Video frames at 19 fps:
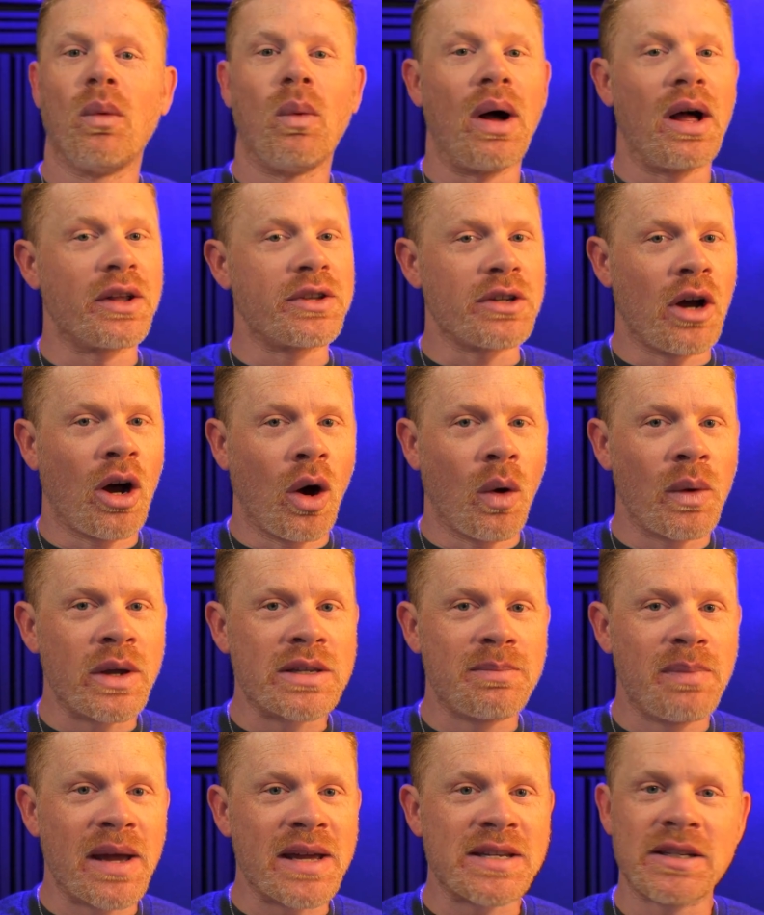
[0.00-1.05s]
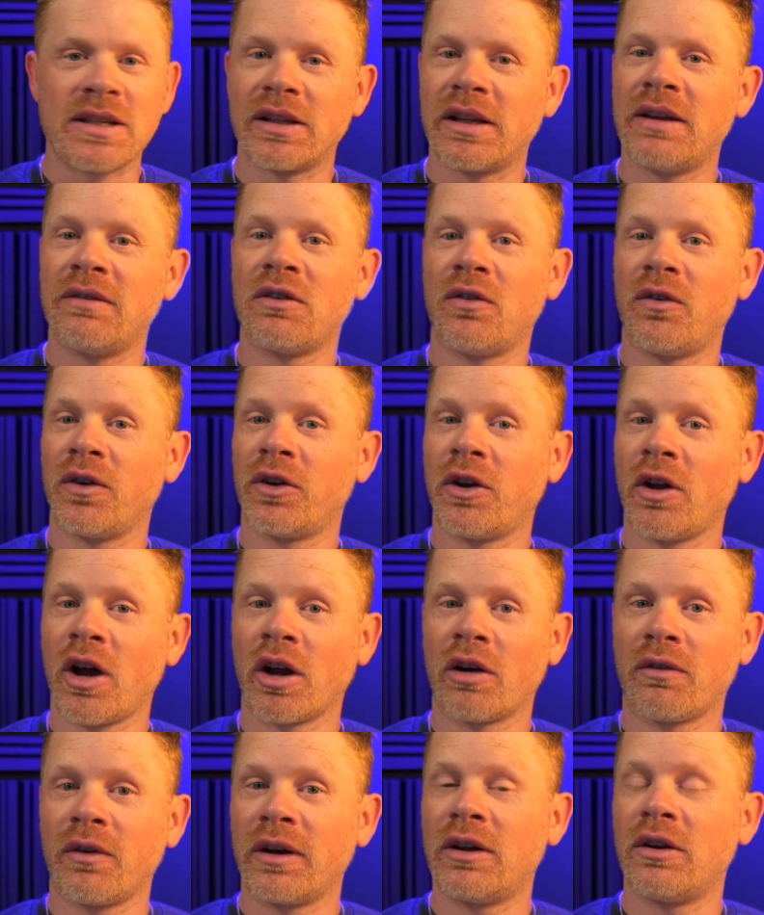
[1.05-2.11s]
While it's always best to leave the
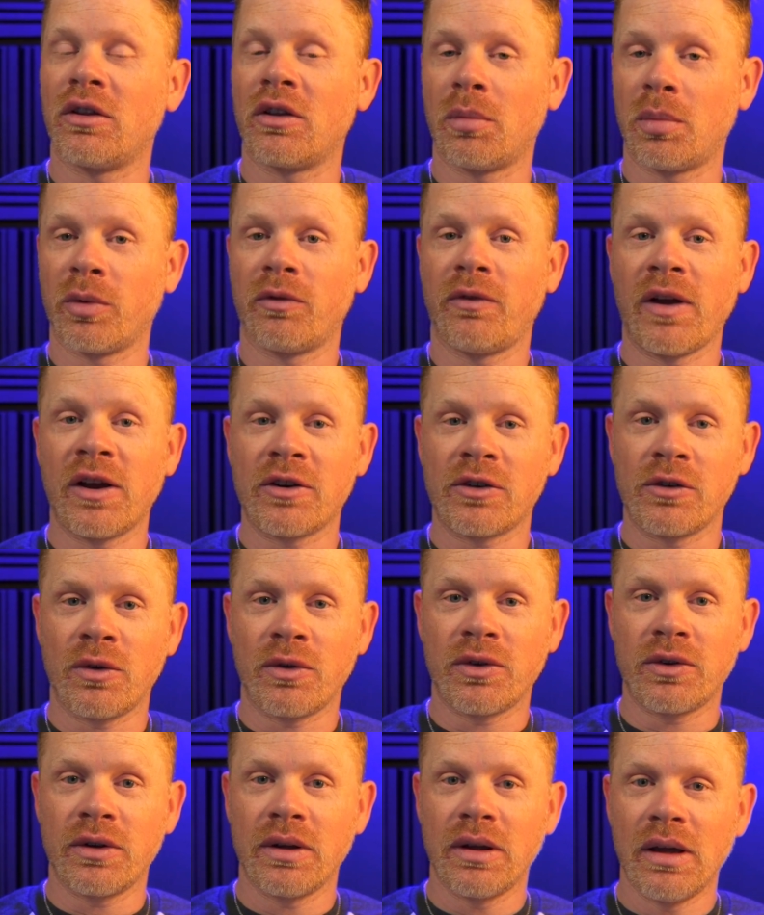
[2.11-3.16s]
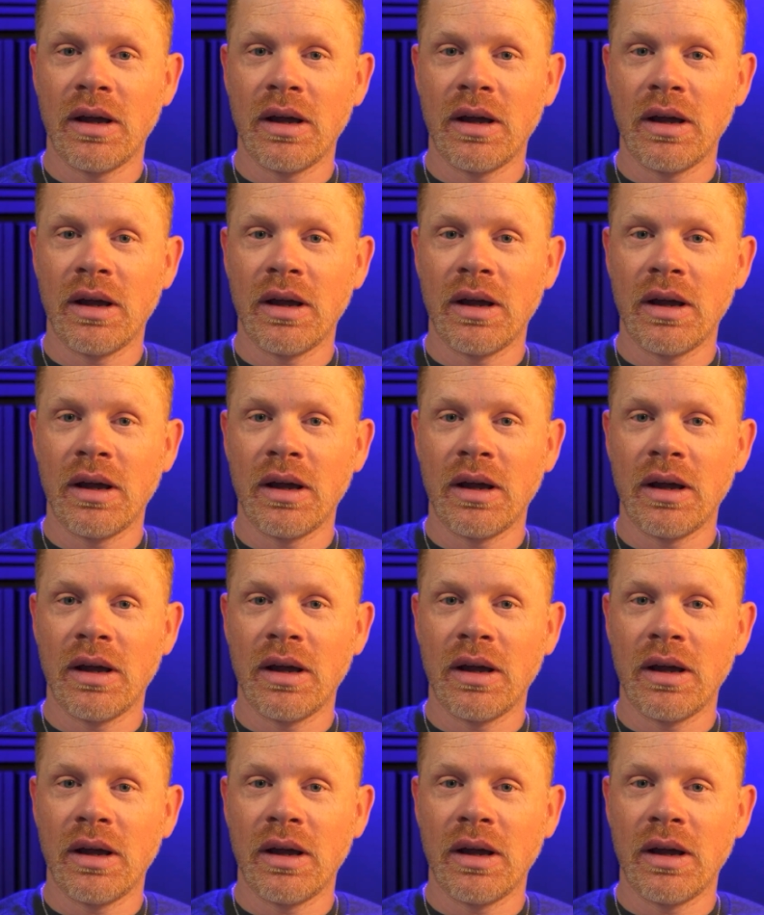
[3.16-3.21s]
photography to the professionals,